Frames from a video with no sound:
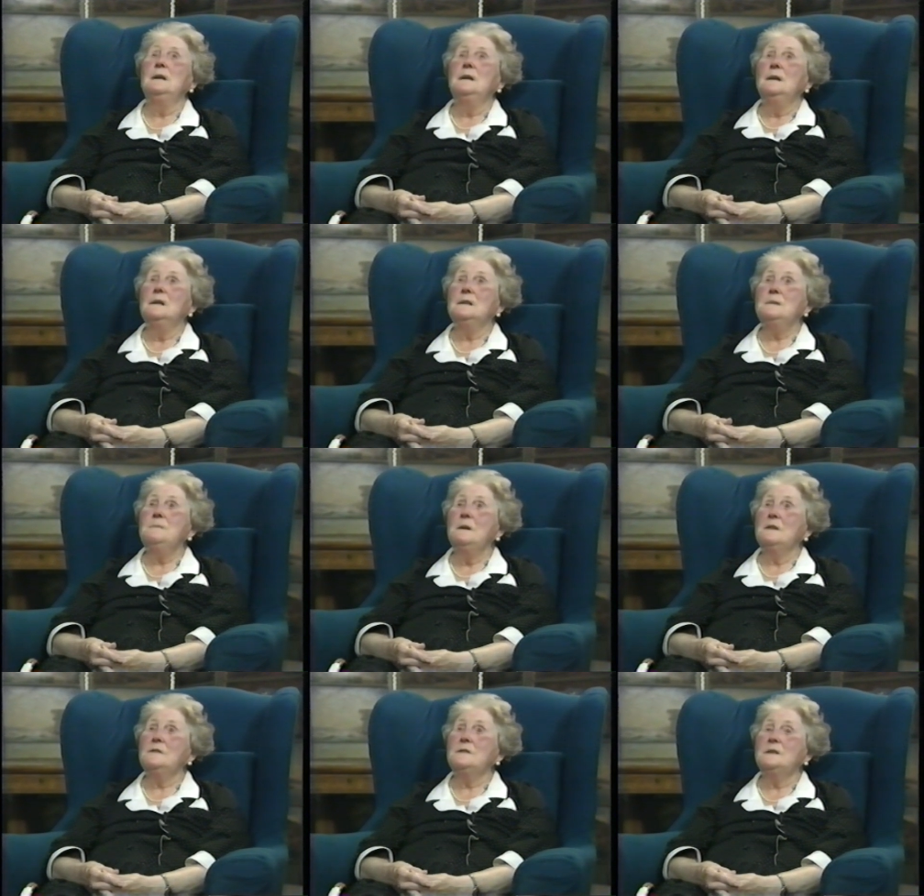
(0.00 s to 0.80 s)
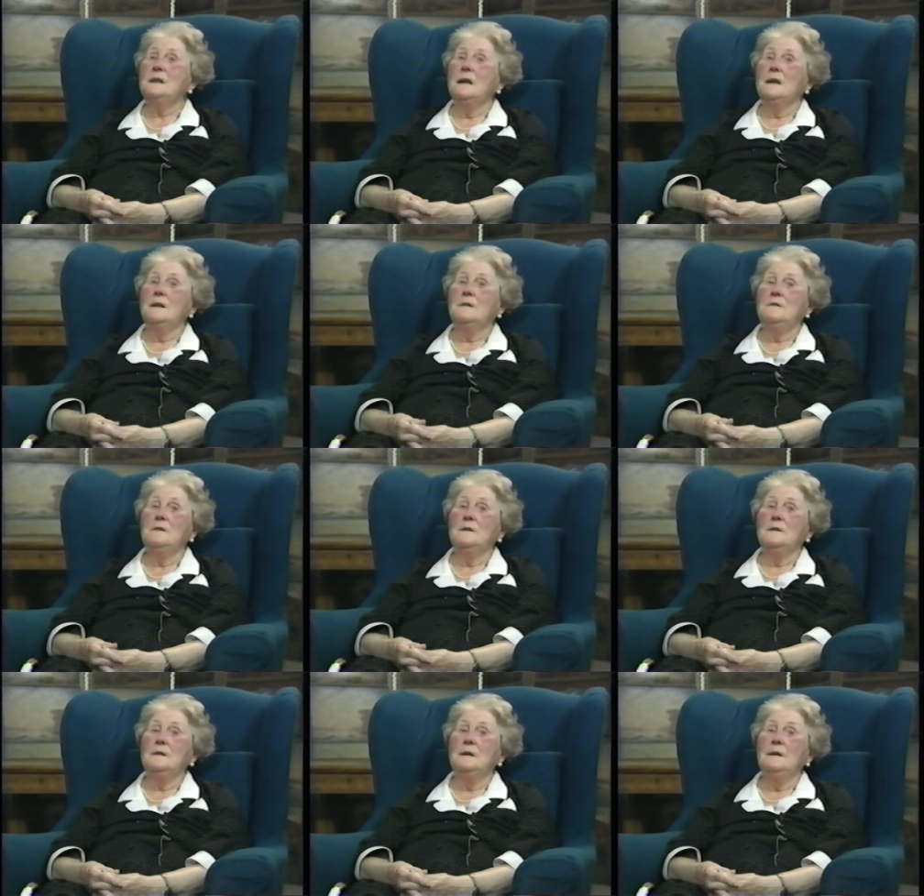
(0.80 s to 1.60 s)
as much as I
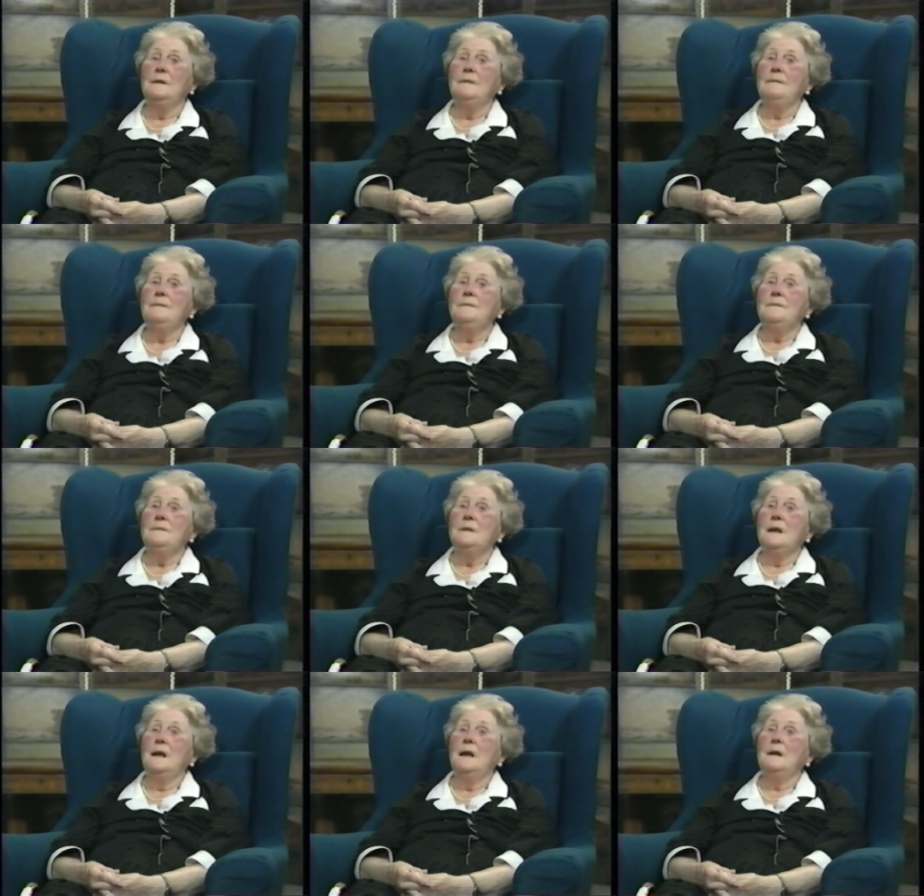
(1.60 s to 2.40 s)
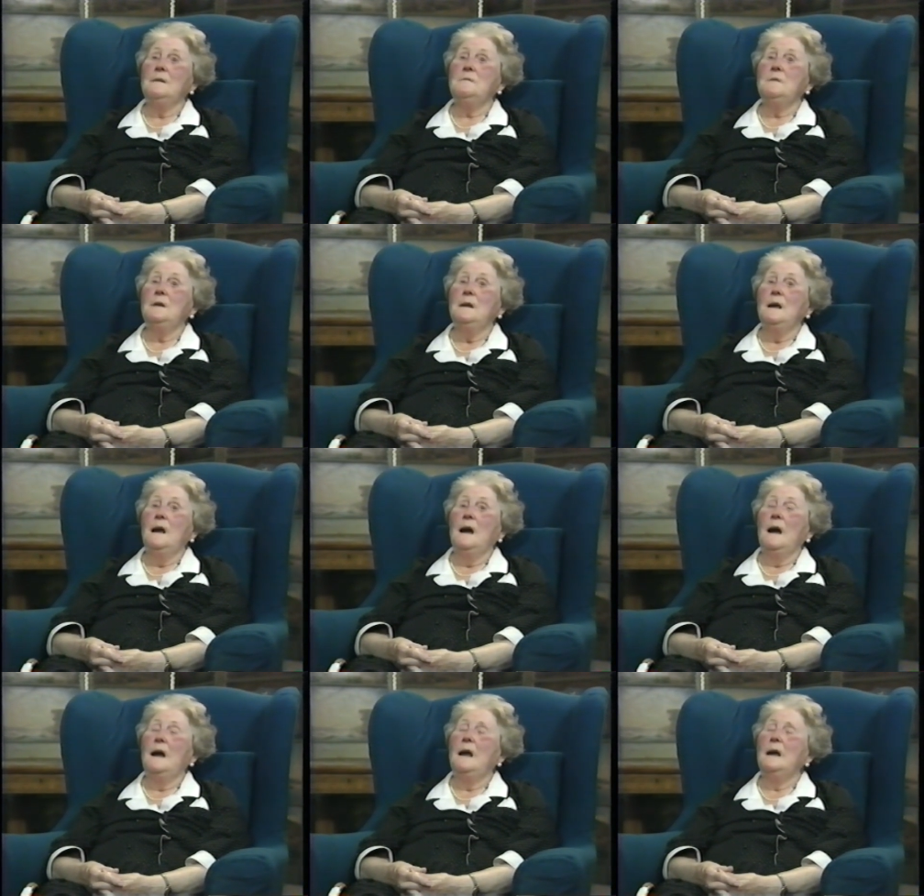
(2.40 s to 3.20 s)
could. And
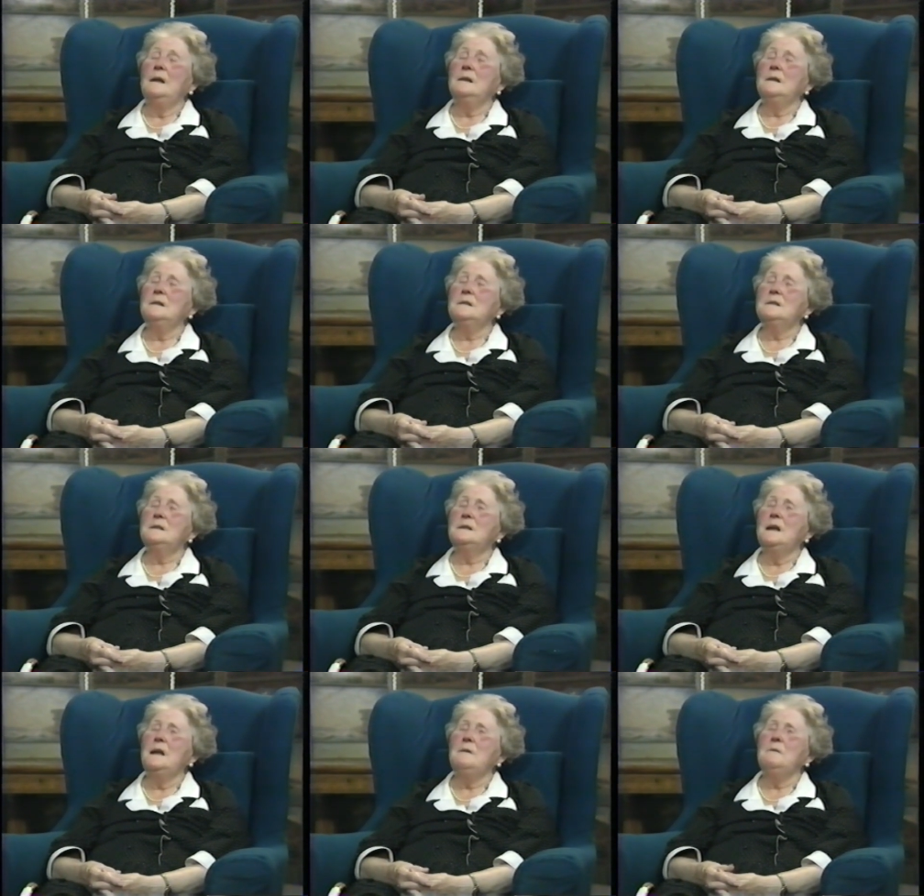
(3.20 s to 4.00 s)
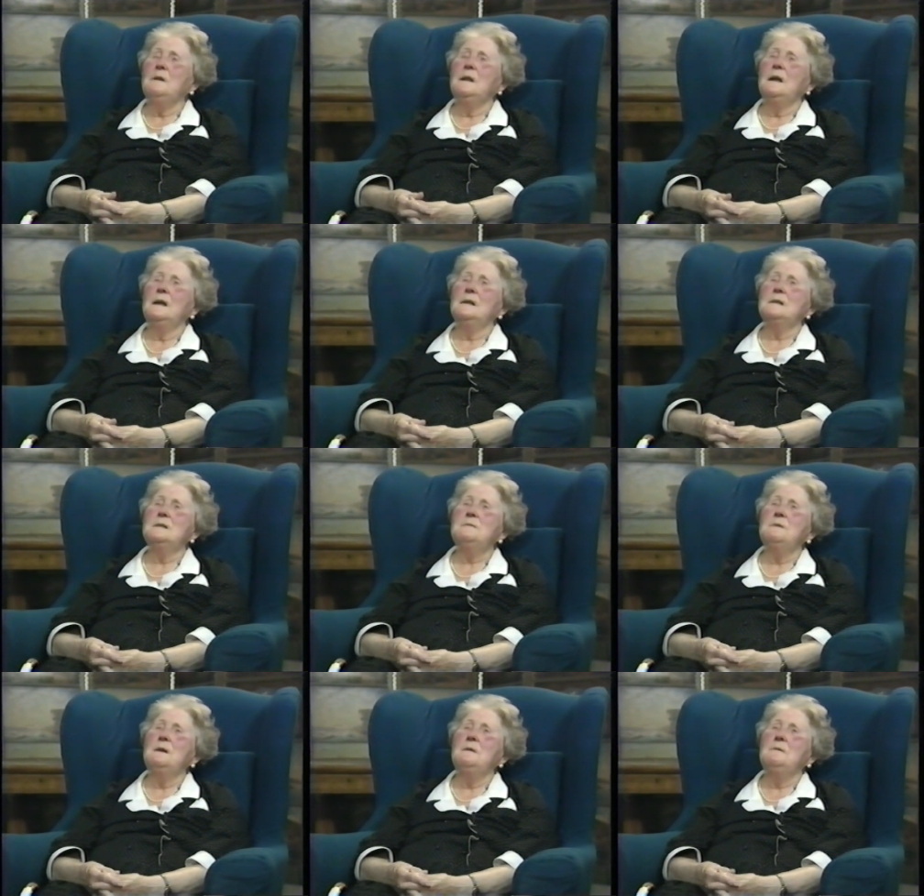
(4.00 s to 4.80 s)
I had her to stay with us
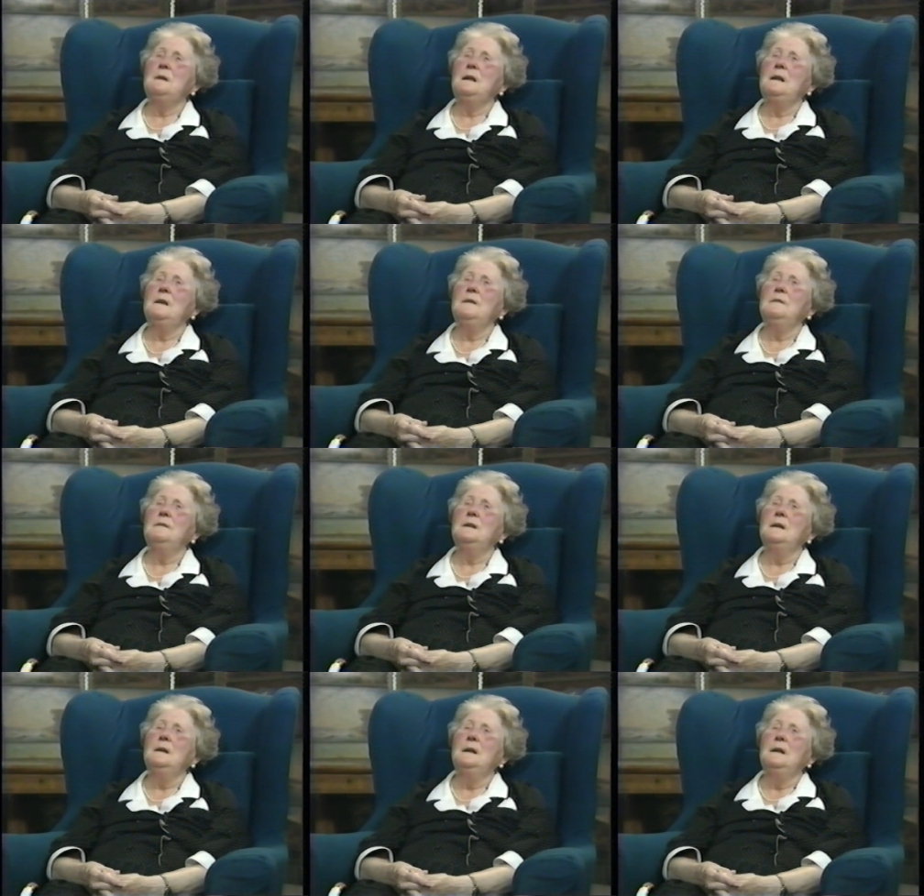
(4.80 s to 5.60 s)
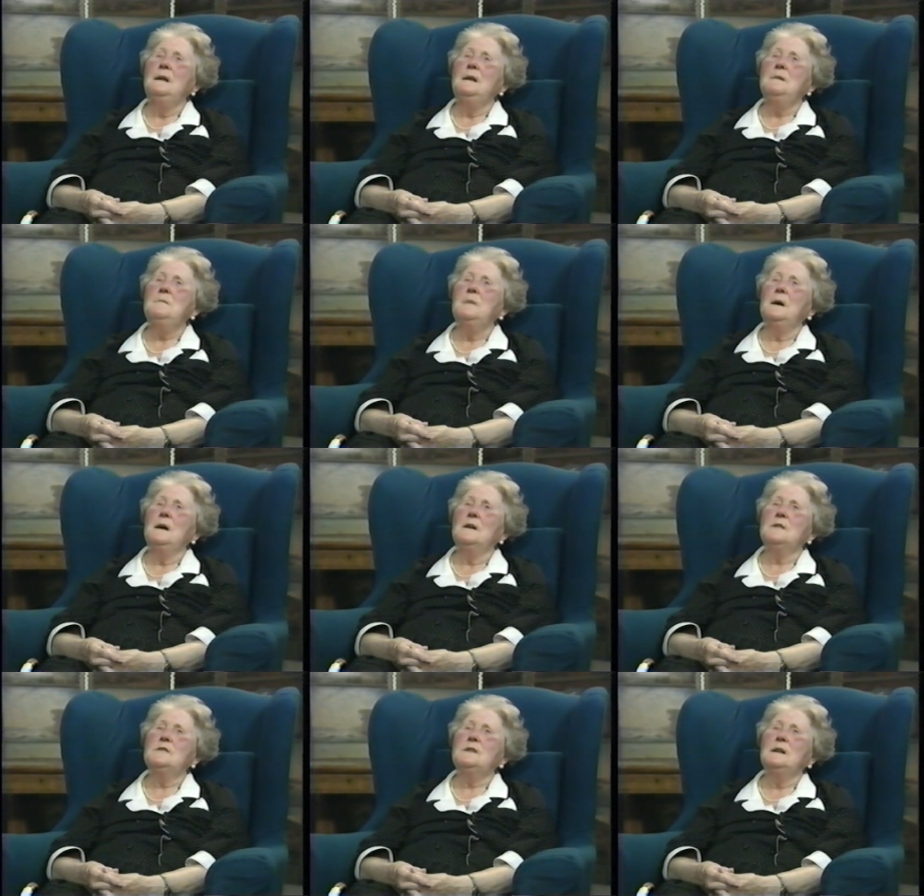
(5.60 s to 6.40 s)
where we lived in
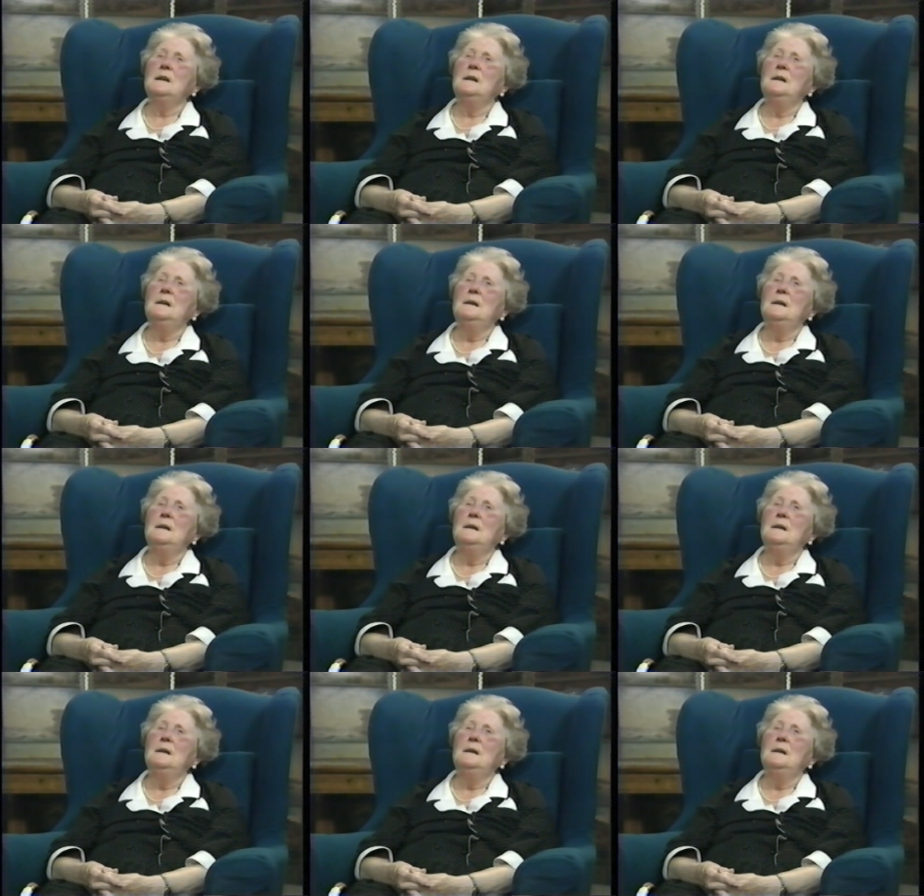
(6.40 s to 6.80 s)
Berkshire